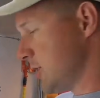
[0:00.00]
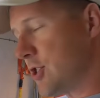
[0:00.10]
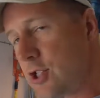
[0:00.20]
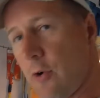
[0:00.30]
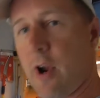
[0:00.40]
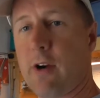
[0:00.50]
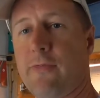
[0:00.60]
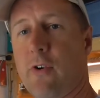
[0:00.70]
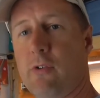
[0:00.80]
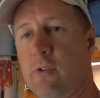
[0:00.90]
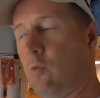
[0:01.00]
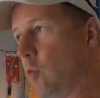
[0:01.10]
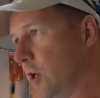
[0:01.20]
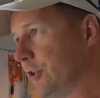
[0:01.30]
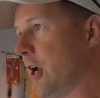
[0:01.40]
Sonar phone
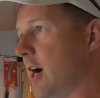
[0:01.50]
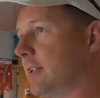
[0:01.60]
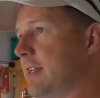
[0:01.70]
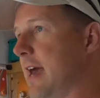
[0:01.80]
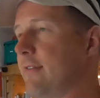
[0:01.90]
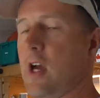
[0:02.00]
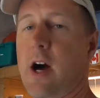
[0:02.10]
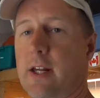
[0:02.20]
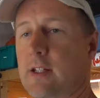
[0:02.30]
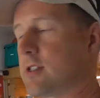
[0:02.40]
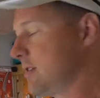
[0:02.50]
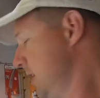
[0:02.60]
will talk to Navionics.